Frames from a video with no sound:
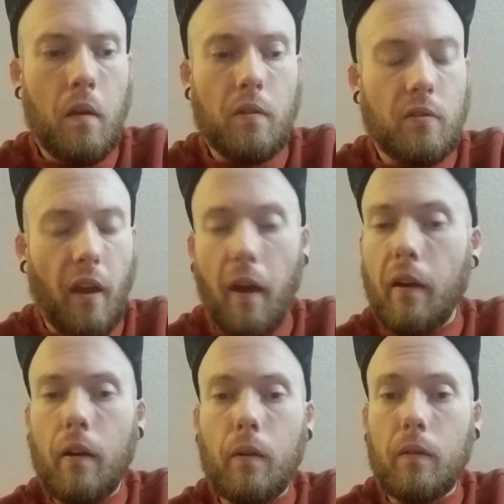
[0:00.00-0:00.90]
tired
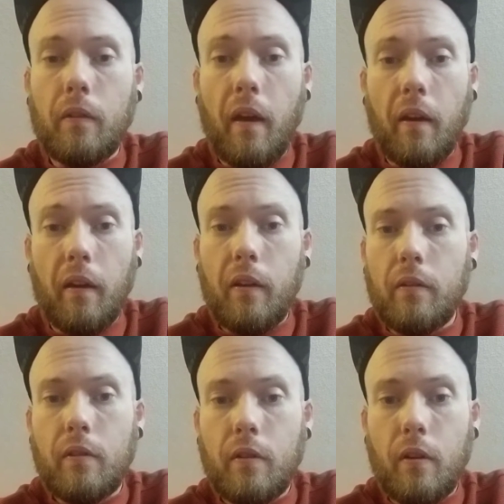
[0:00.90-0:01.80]
of holding that
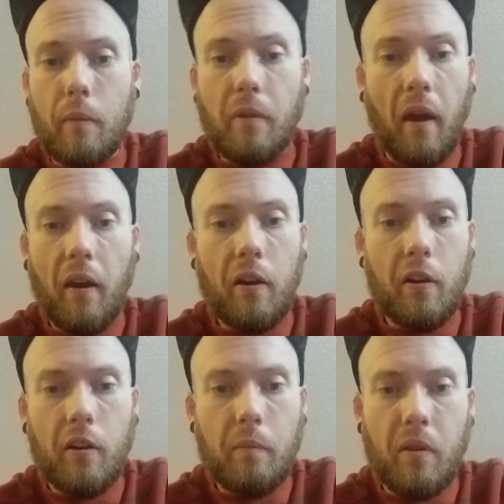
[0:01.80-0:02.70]
in. I'm
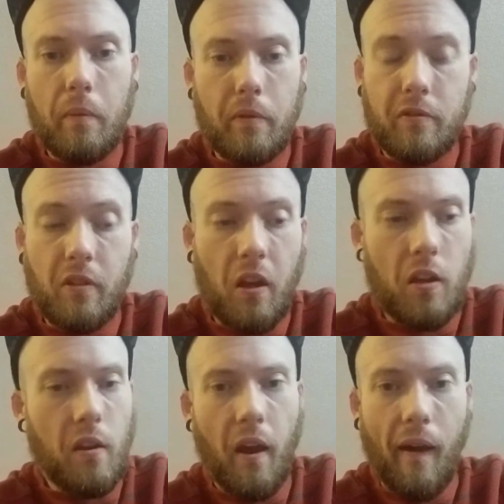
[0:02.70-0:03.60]
tired of people saying
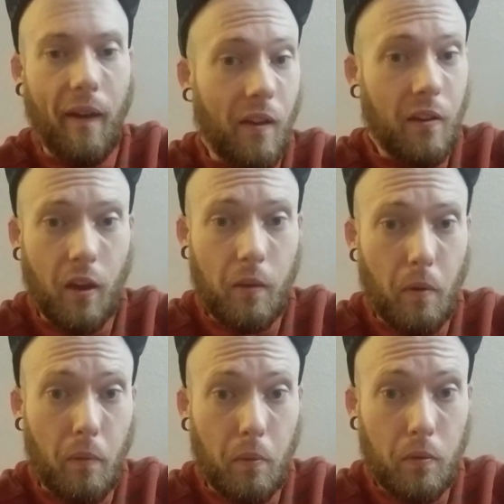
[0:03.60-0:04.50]
that I hate gay
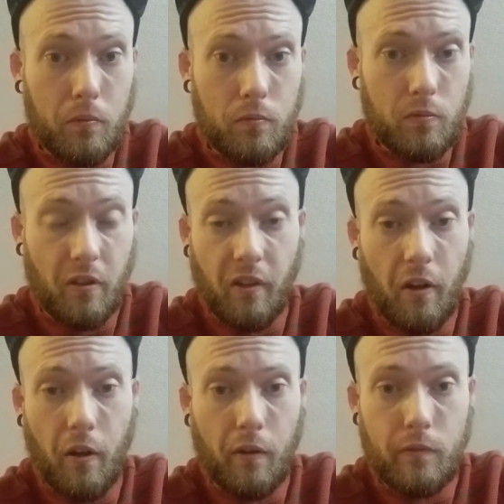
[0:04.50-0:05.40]
people, because I
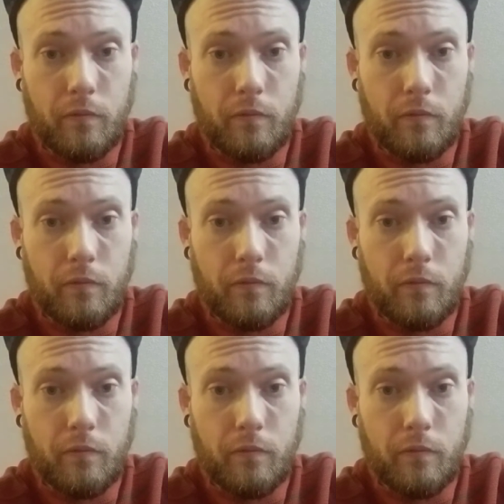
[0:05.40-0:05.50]
don't.